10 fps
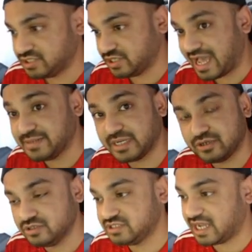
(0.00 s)
to have, a
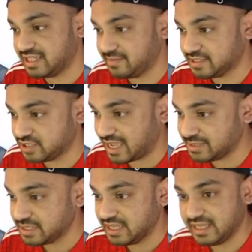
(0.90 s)
good dilemma to have.